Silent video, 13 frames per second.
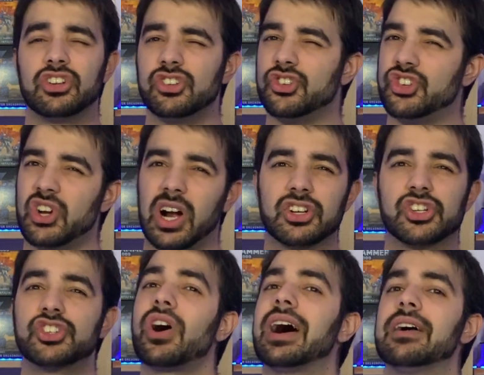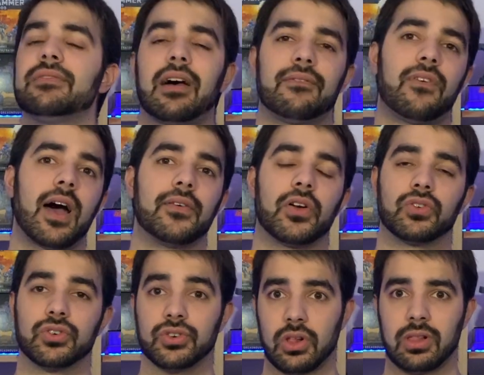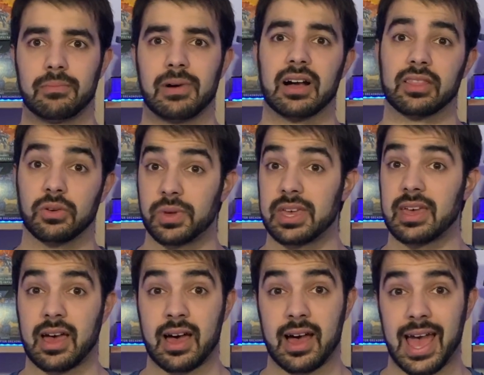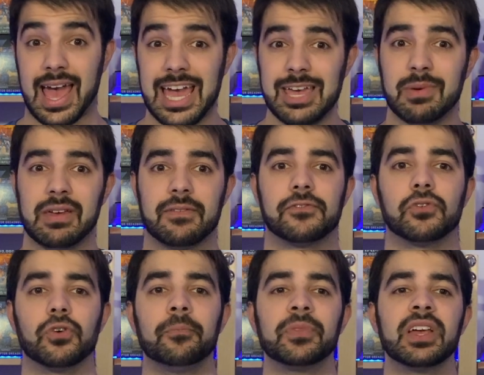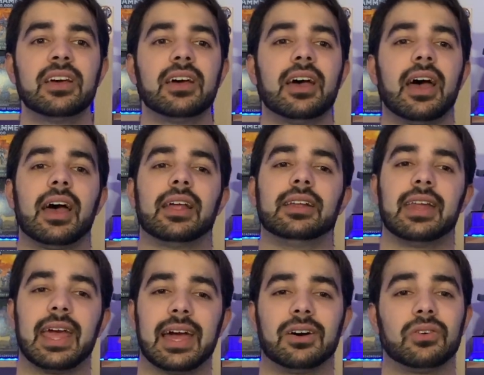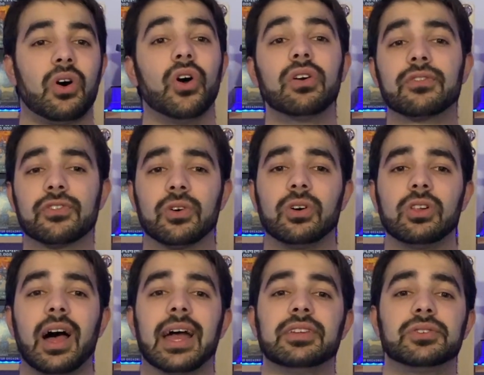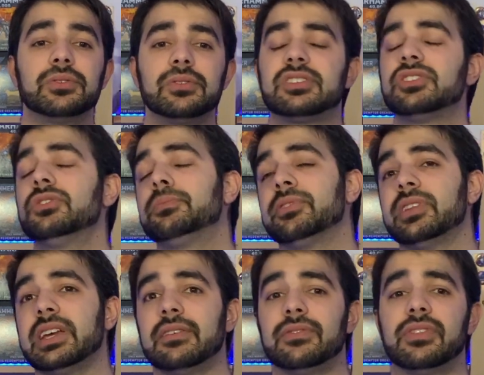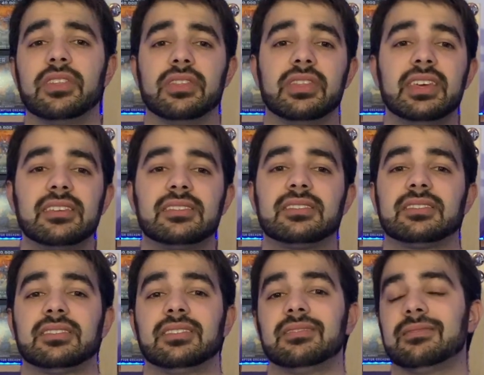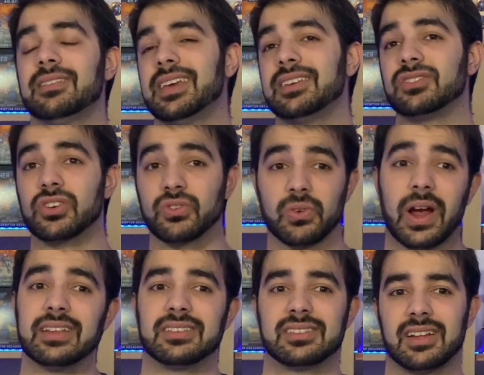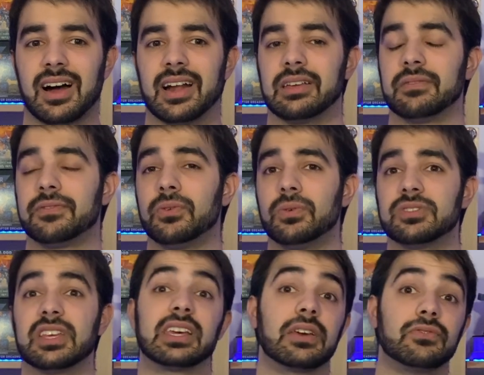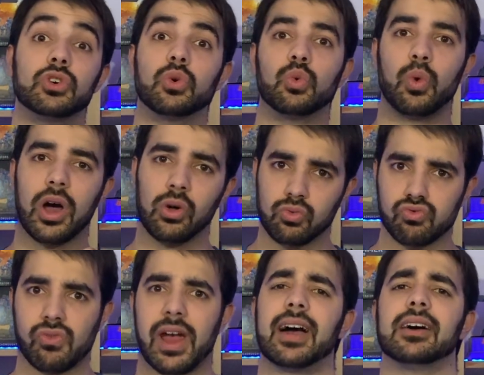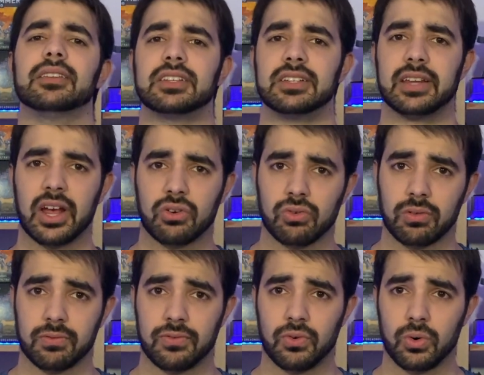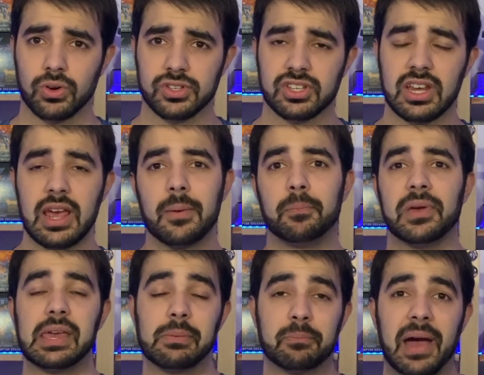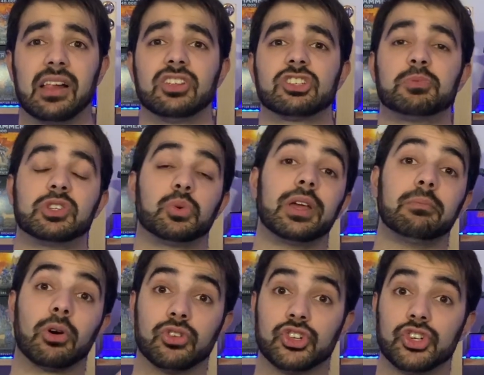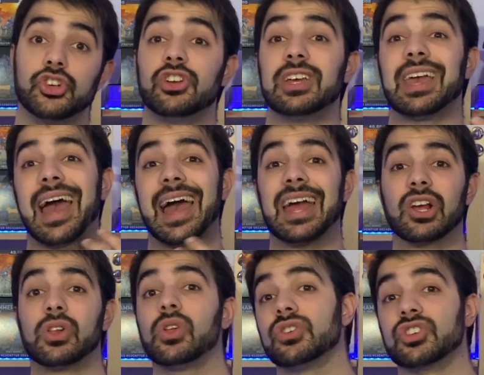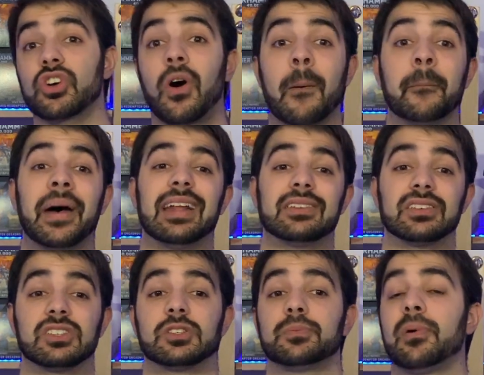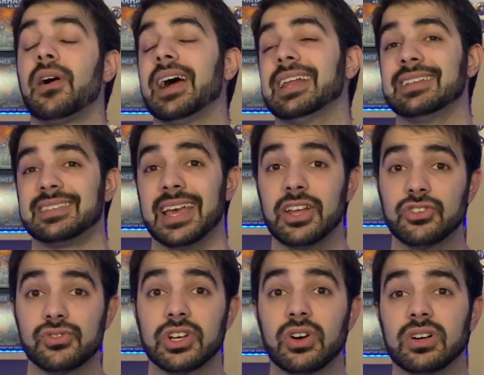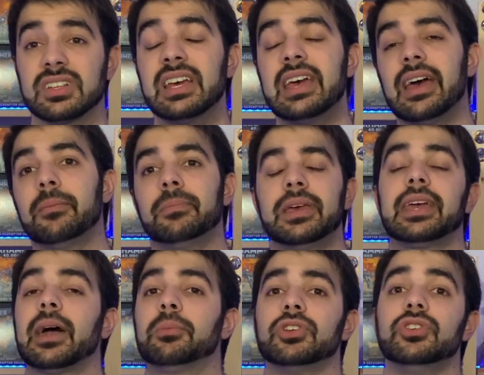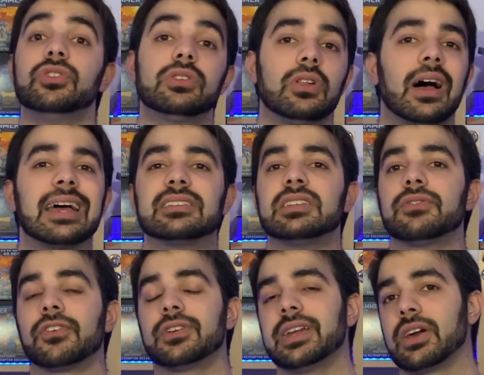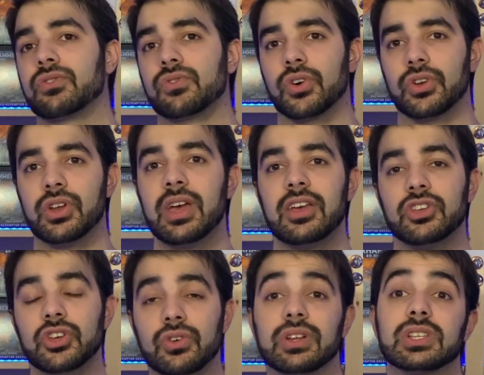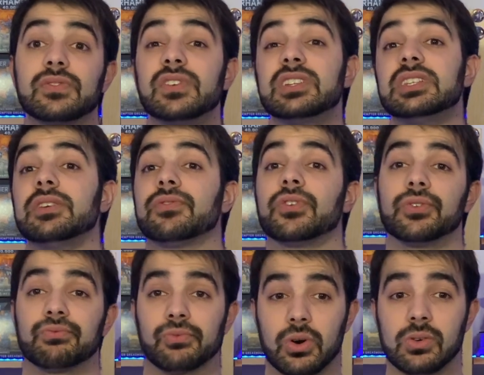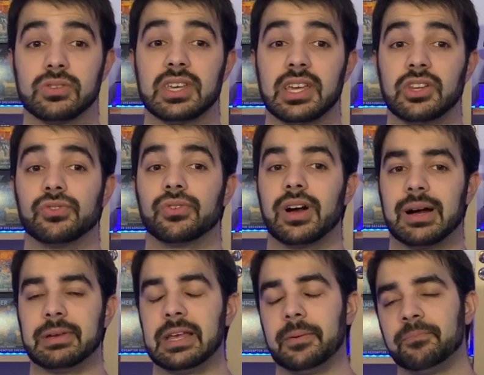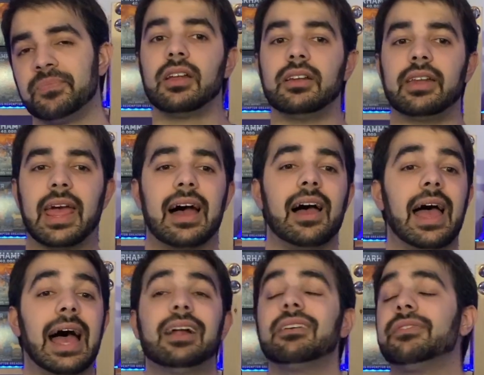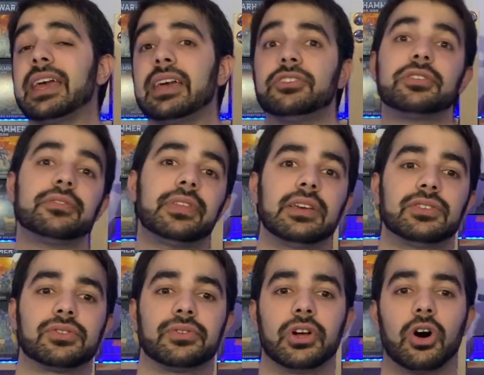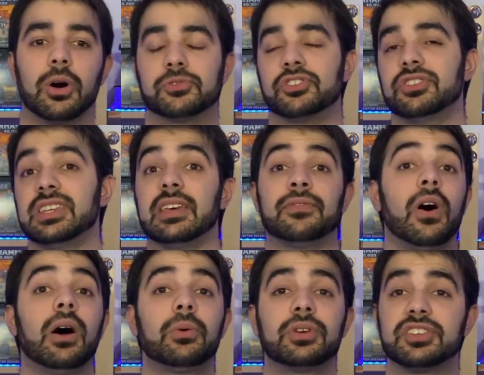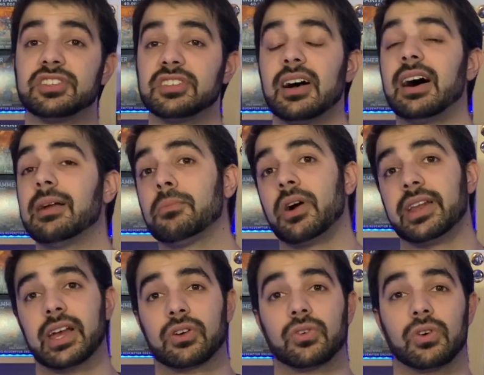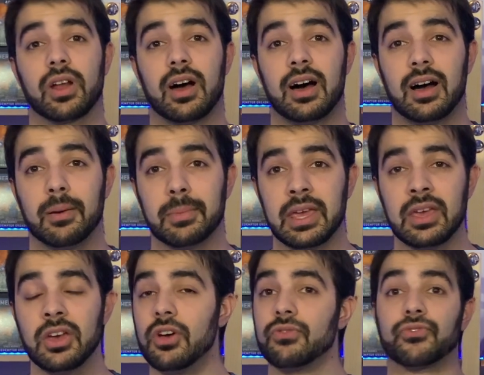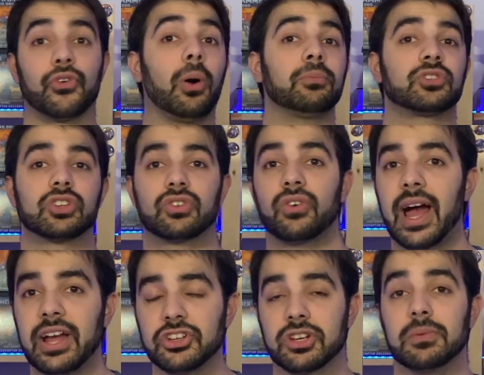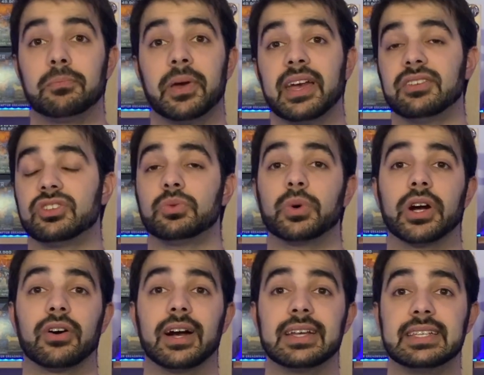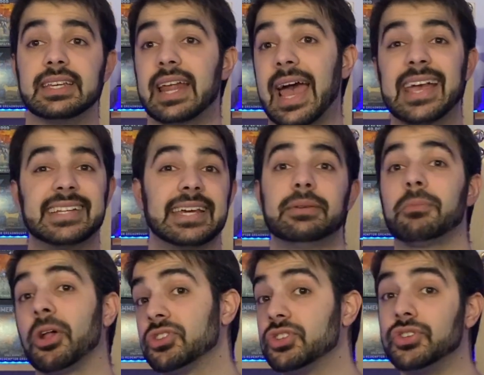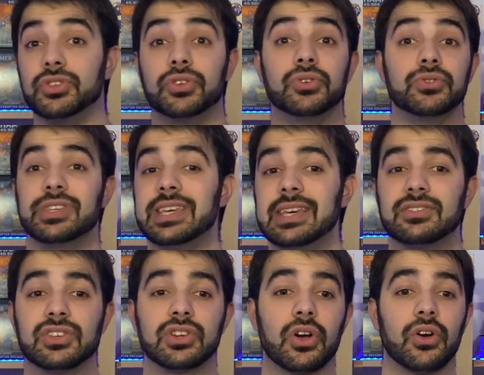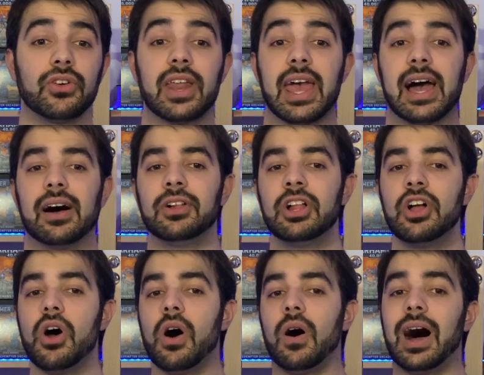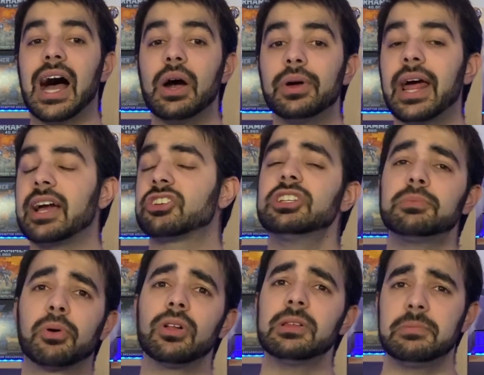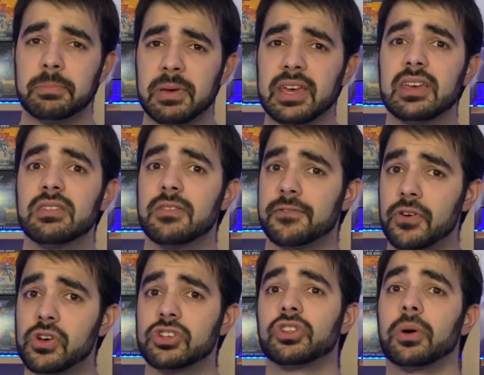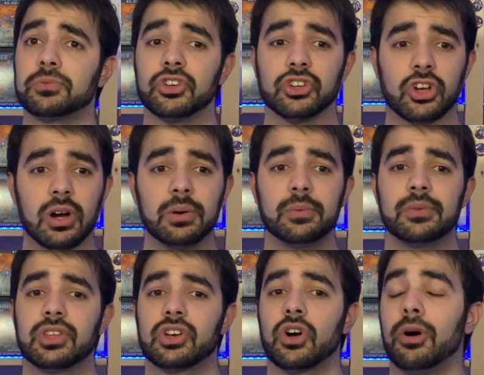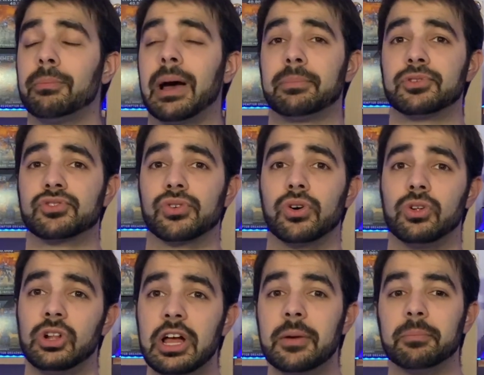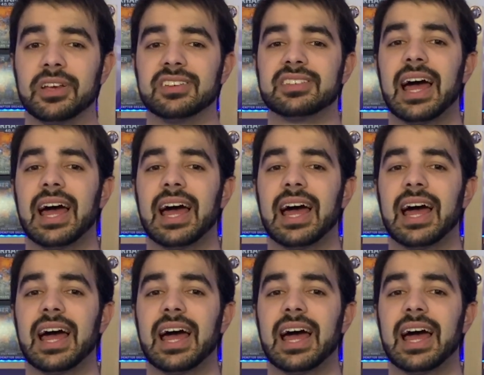just shy of that $500 mark that we are aiming for. Now, overall, I do still believe that this is a great starting force and gives you a well-rounded Necron force, being balanced between both shooting and close combat despite its entry cost, and being able to utilize different Necron units for different roles in your army. Now, out of each of these 3 options, if I were to start my Necron army from scratch compared to where I did 18 months to 2 years ago now, I would actually probably be picking the first option, going with the Combat Patrol, because it